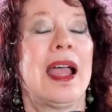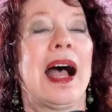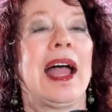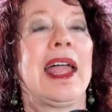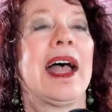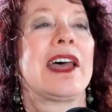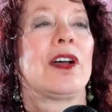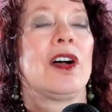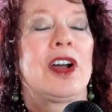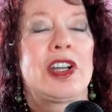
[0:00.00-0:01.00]
I had a
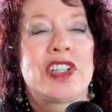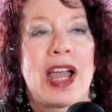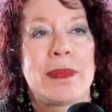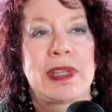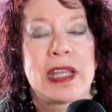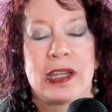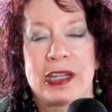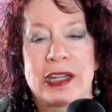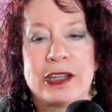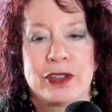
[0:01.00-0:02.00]
hard time
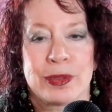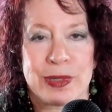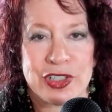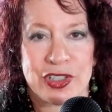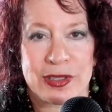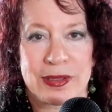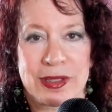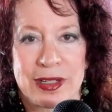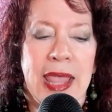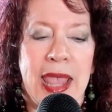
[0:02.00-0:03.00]
getting an intuition.
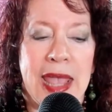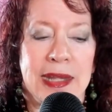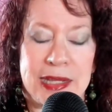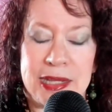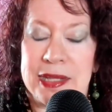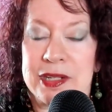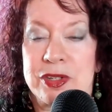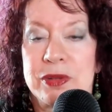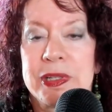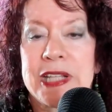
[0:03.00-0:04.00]
And
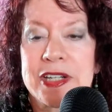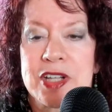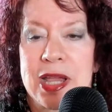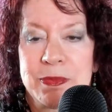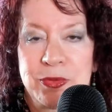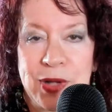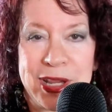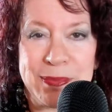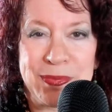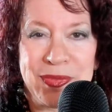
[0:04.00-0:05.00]
during that time
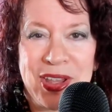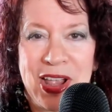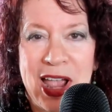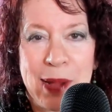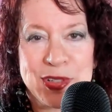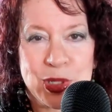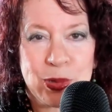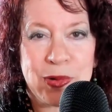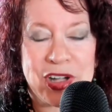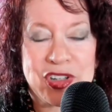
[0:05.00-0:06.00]
frame, I was
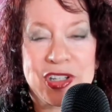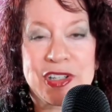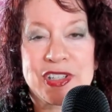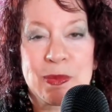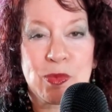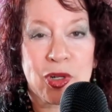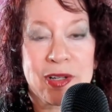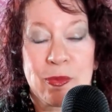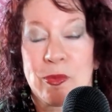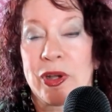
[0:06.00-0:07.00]
correcting some work
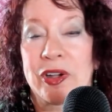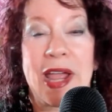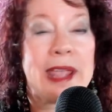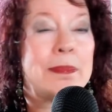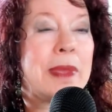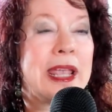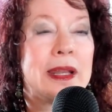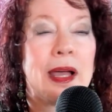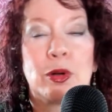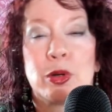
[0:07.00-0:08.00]
where I had made
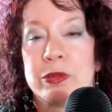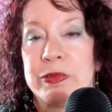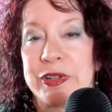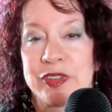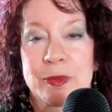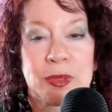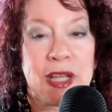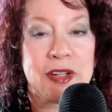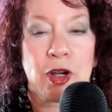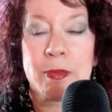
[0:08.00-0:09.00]
a horrific
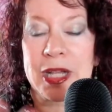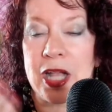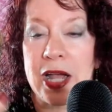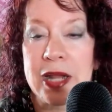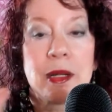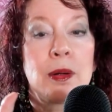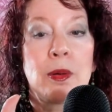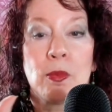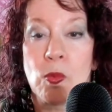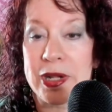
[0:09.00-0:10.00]
blunder. Oh my God,
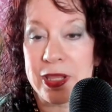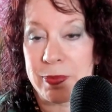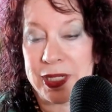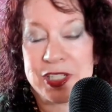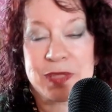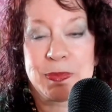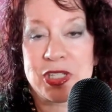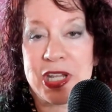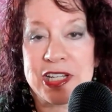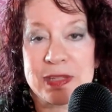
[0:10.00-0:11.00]
one of the biggest
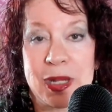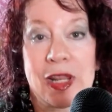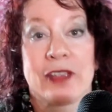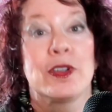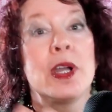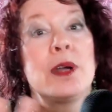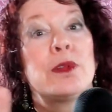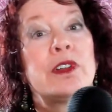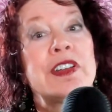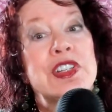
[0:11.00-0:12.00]
mistakes in my life.
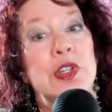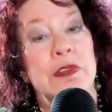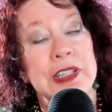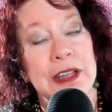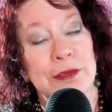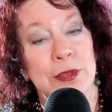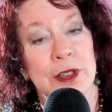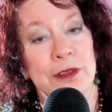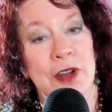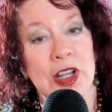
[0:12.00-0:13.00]
We're reserving that for
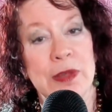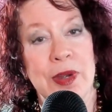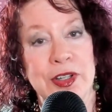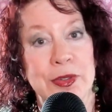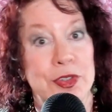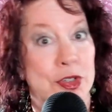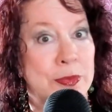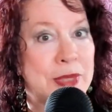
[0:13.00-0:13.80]
a follow on YouTube.